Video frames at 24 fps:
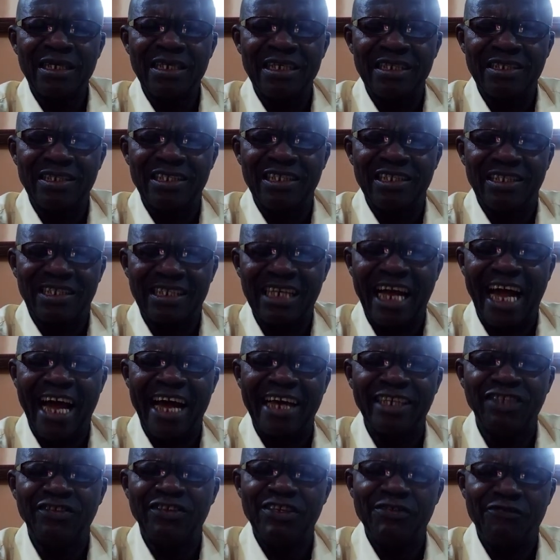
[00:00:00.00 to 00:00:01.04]
the, the
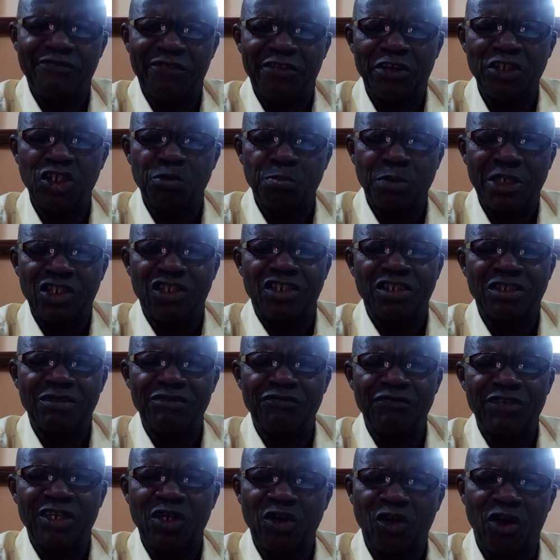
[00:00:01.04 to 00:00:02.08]
child's first
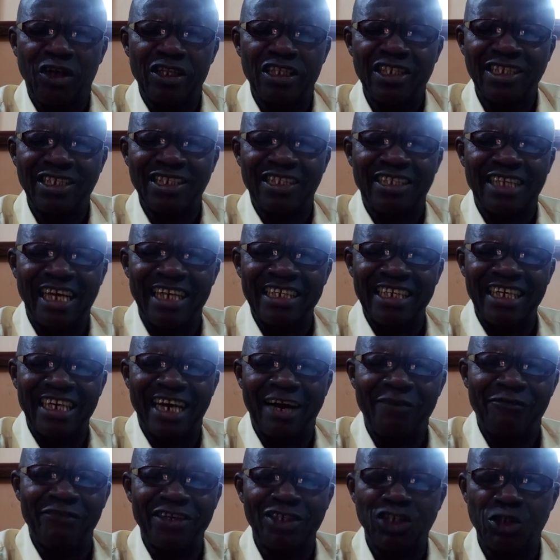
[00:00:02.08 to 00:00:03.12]
speech, we call this
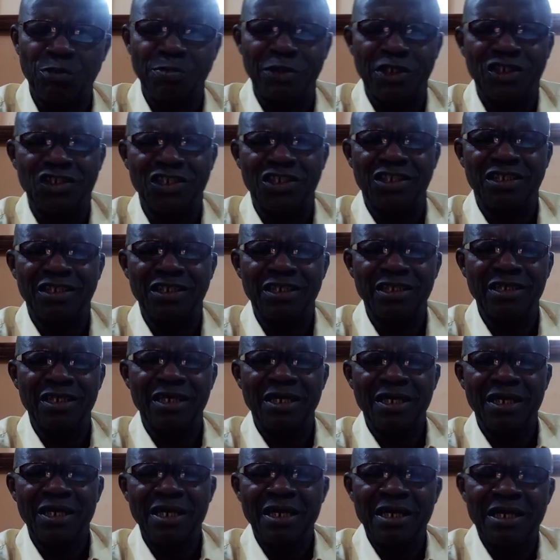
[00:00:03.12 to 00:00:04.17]
telegraphic speech.
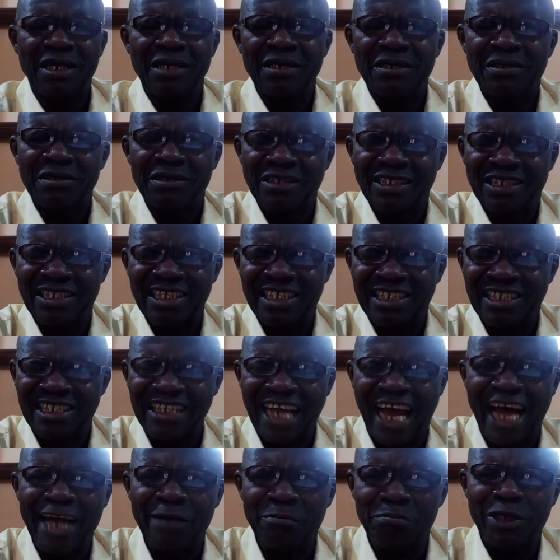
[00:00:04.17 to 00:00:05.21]
The
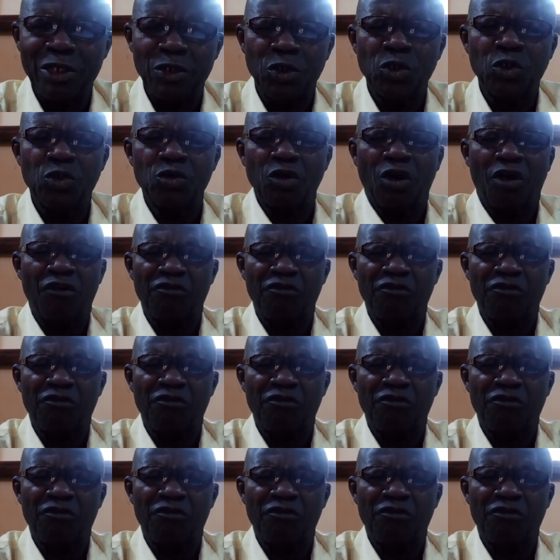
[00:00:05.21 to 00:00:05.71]
child may use